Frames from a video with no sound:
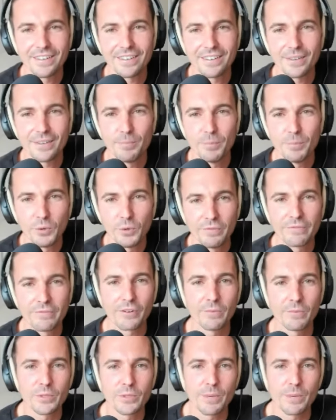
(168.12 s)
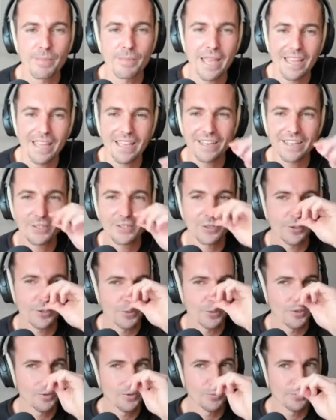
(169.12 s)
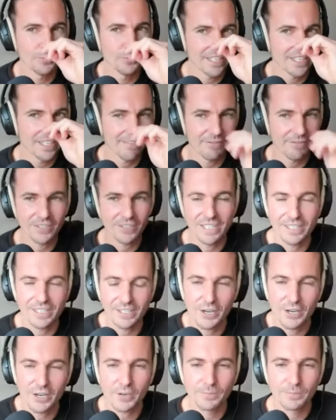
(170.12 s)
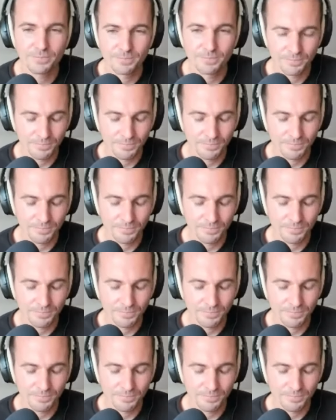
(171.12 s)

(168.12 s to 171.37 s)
moved from Japan to San Francisco,